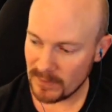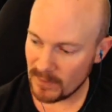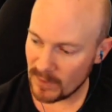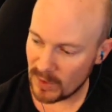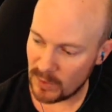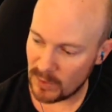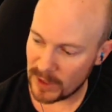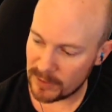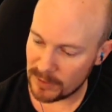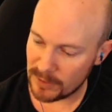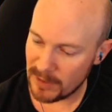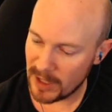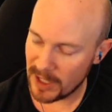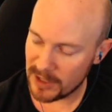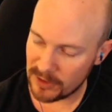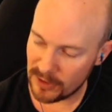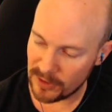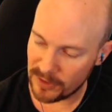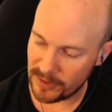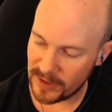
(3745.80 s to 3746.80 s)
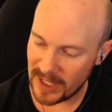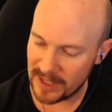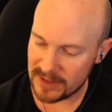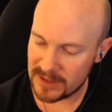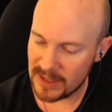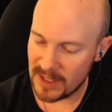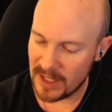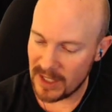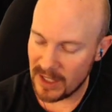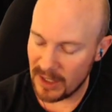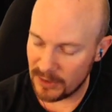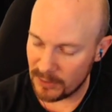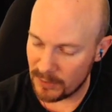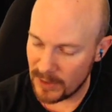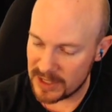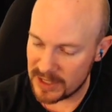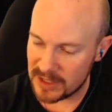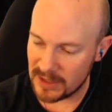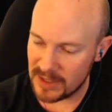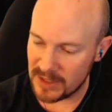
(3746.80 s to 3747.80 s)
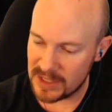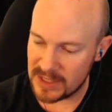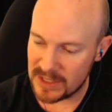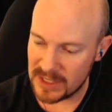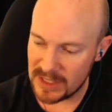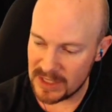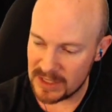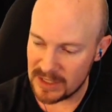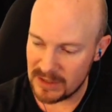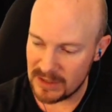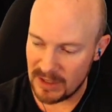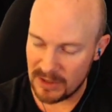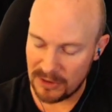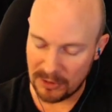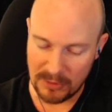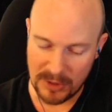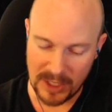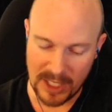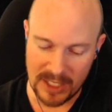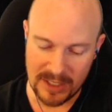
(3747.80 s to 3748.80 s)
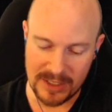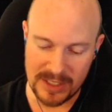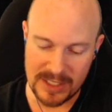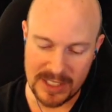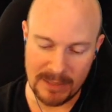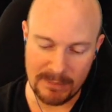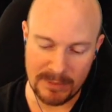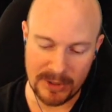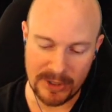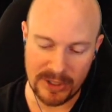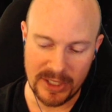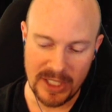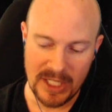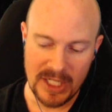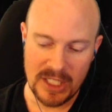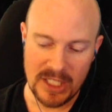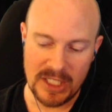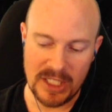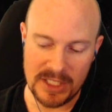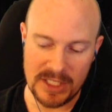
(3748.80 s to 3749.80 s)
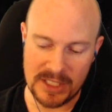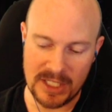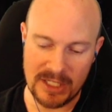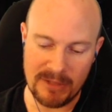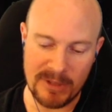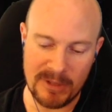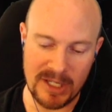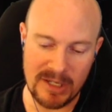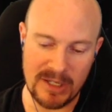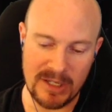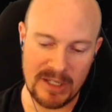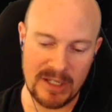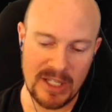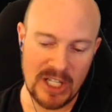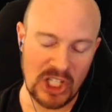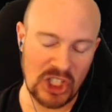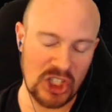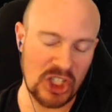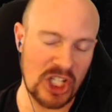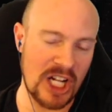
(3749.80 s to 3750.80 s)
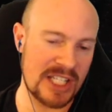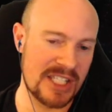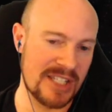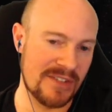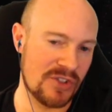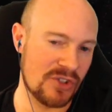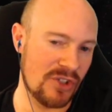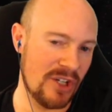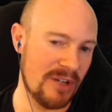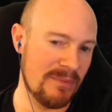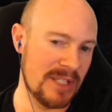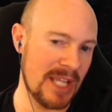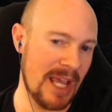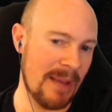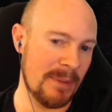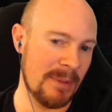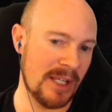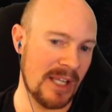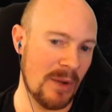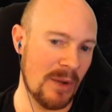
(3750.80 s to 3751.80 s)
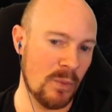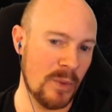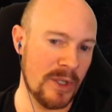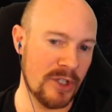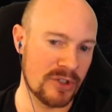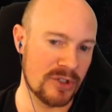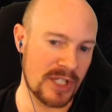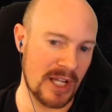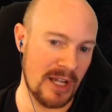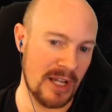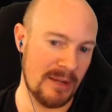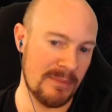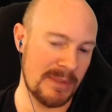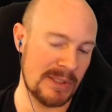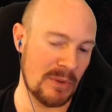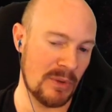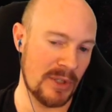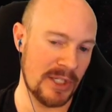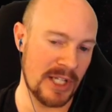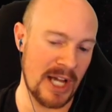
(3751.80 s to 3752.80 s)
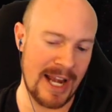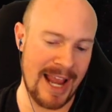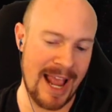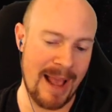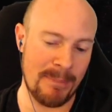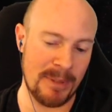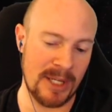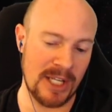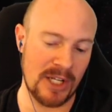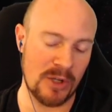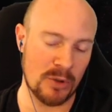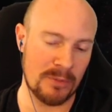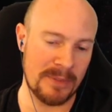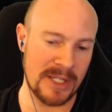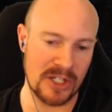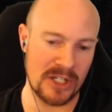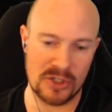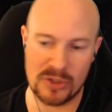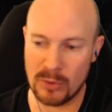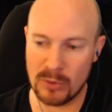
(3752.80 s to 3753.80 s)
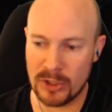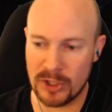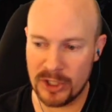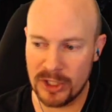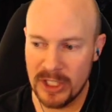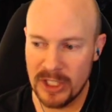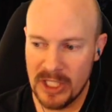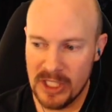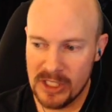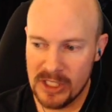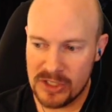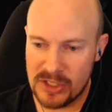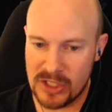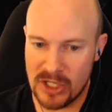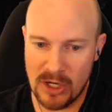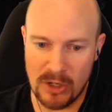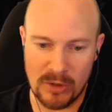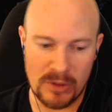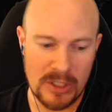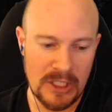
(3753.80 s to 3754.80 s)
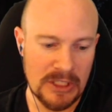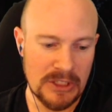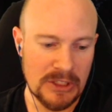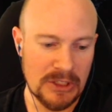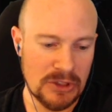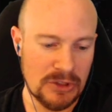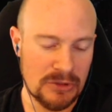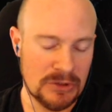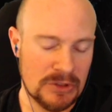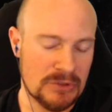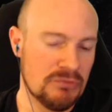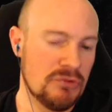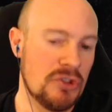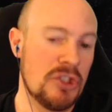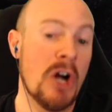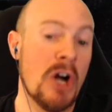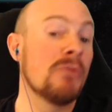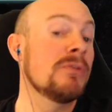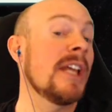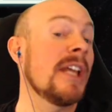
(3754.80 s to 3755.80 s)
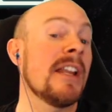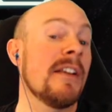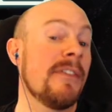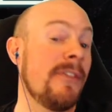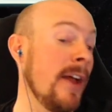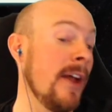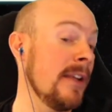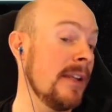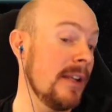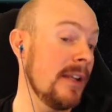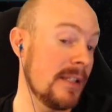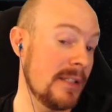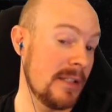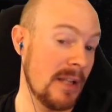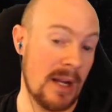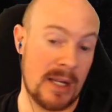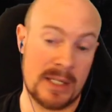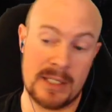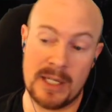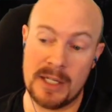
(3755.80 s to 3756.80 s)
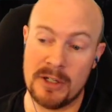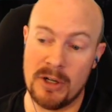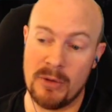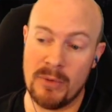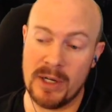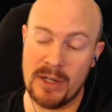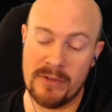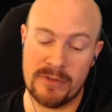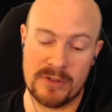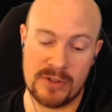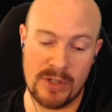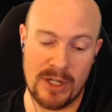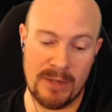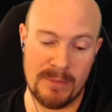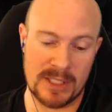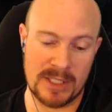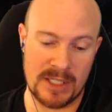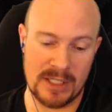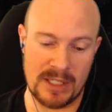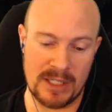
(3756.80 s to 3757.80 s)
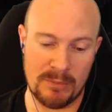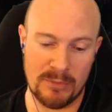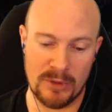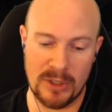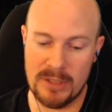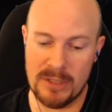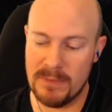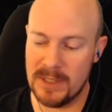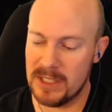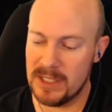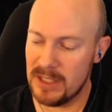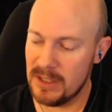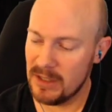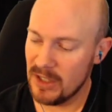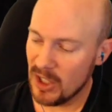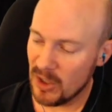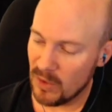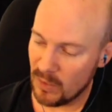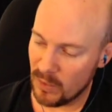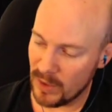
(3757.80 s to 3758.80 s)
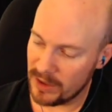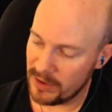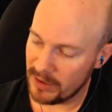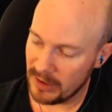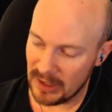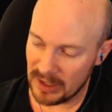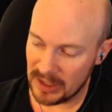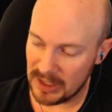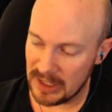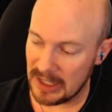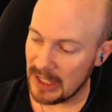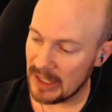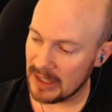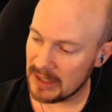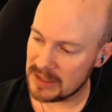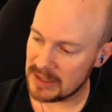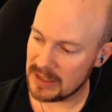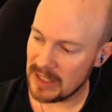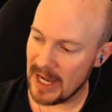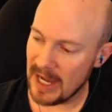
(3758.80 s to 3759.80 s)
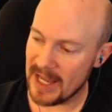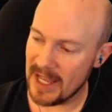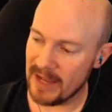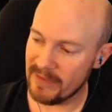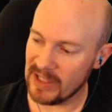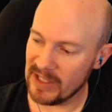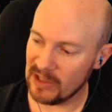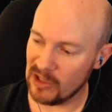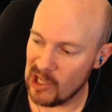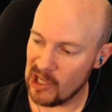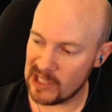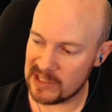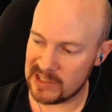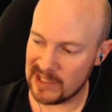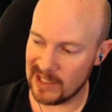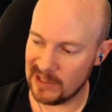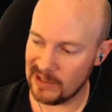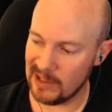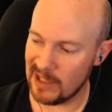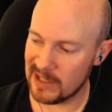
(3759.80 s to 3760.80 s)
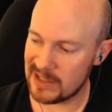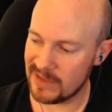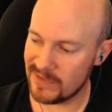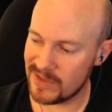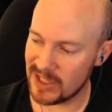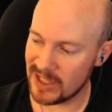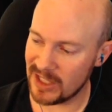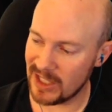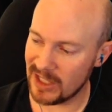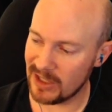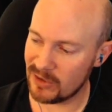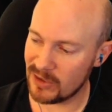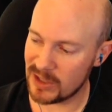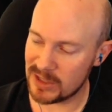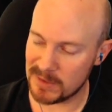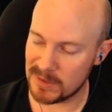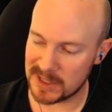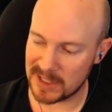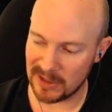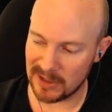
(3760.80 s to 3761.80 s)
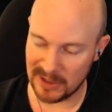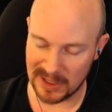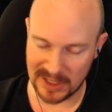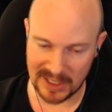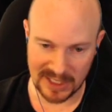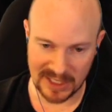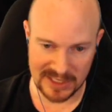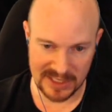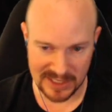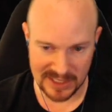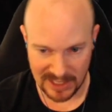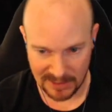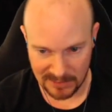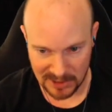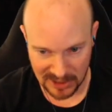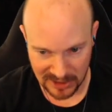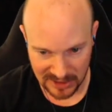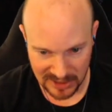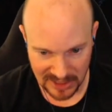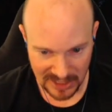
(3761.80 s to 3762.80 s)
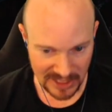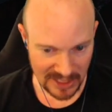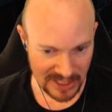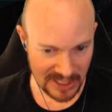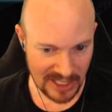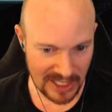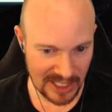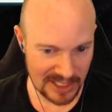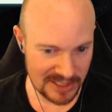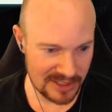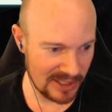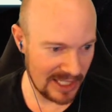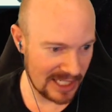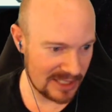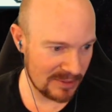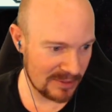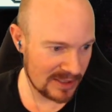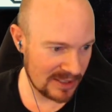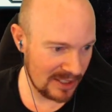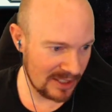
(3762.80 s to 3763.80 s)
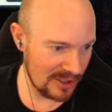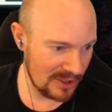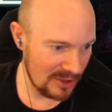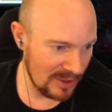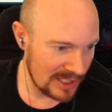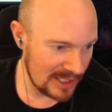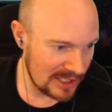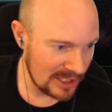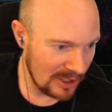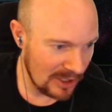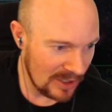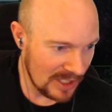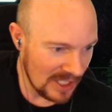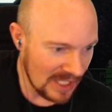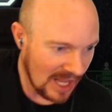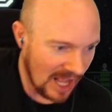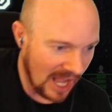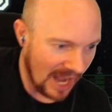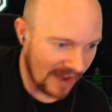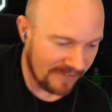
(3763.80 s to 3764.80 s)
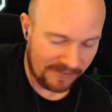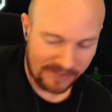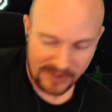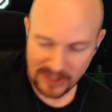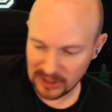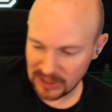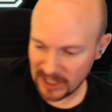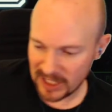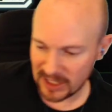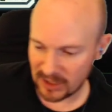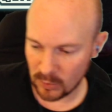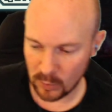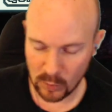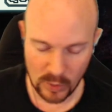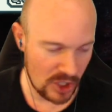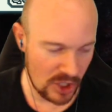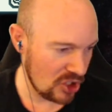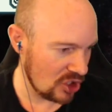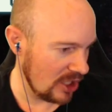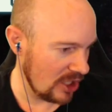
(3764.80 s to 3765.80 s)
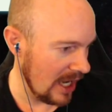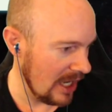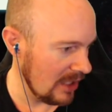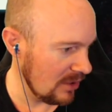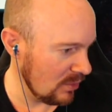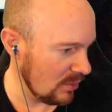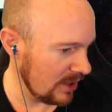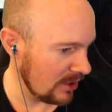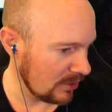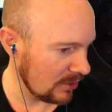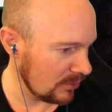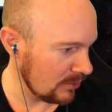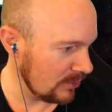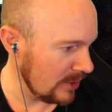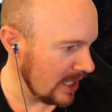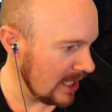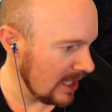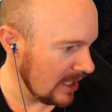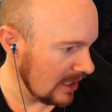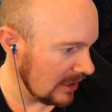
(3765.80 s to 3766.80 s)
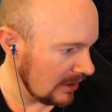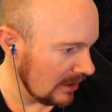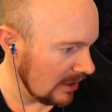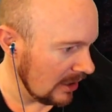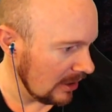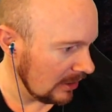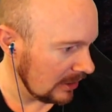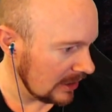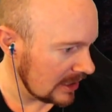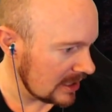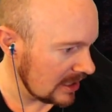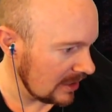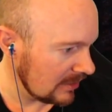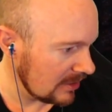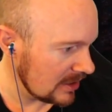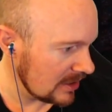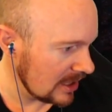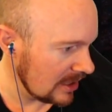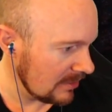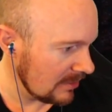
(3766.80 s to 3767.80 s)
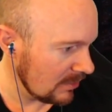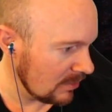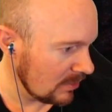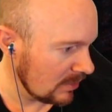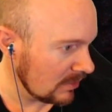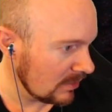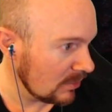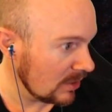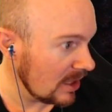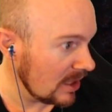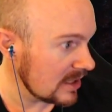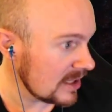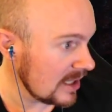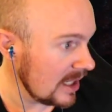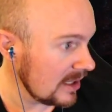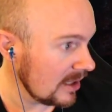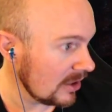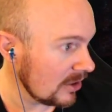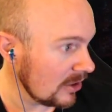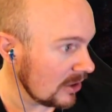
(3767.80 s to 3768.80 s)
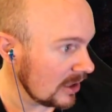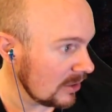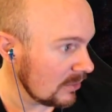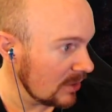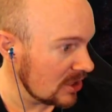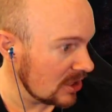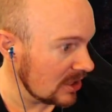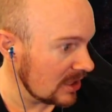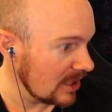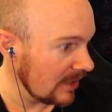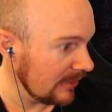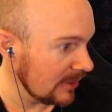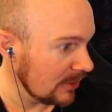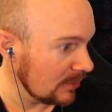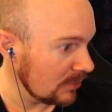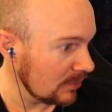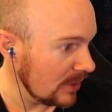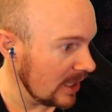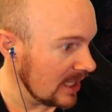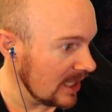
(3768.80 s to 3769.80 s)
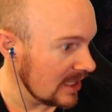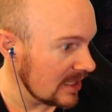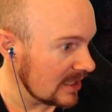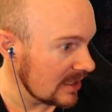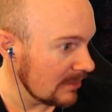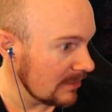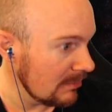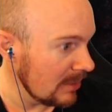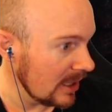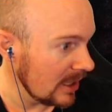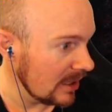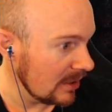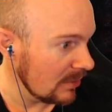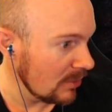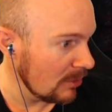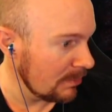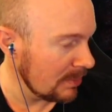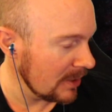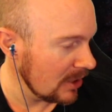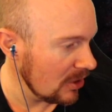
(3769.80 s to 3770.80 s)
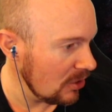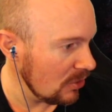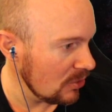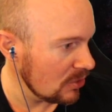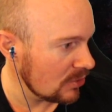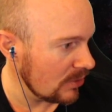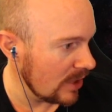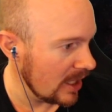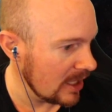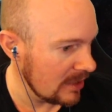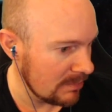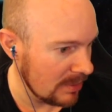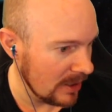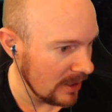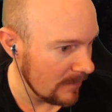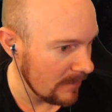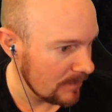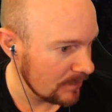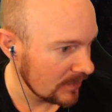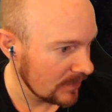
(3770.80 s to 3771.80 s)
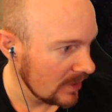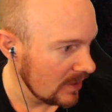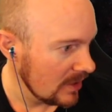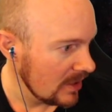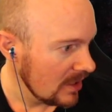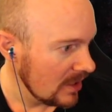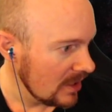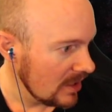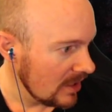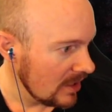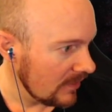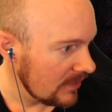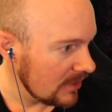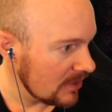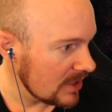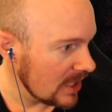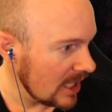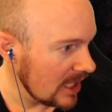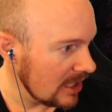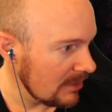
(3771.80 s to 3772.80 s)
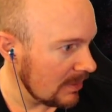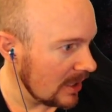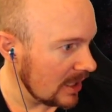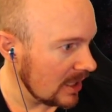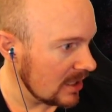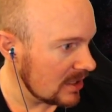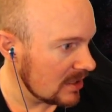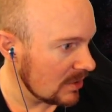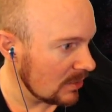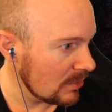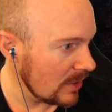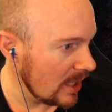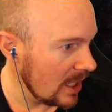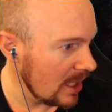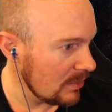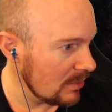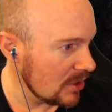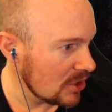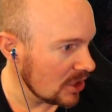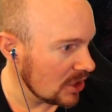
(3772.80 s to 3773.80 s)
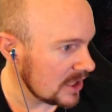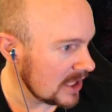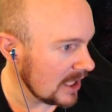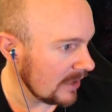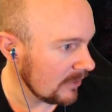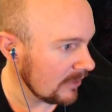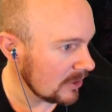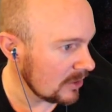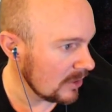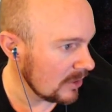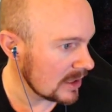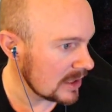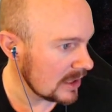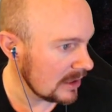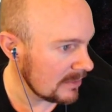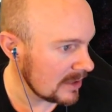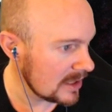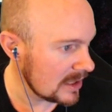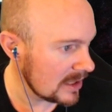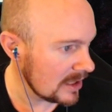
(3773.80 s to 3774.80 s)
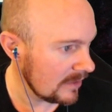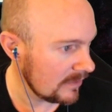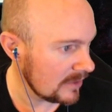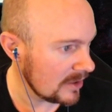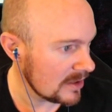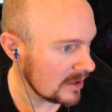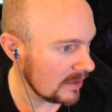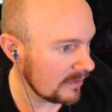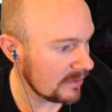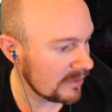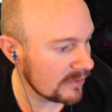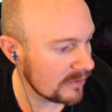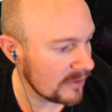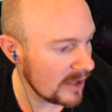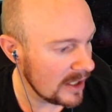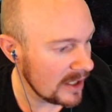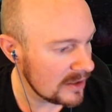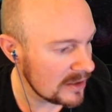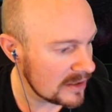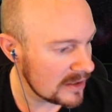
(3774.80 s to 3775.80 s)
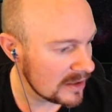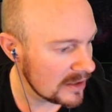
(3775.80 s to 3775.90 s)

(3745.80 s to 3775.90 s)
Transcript: quick reminder that uh, the rest of this season through the end of December is going to be lots of streams happening at weird times or not happening or being shorter. So don't get offended. It's not because I don't want to stream, it's because I'm really busy with gigs. I have a lot and lots of singing Christmas caroling gigs this time of year. And so that's what's going to do it. So I feel like we should end with a raid, though. Let's see if there's any. With us ending early, we should definitely raid somebody. It won't be a huge raid, but if there's anybody to raid, we should definitely do it. So let me see if there's a friend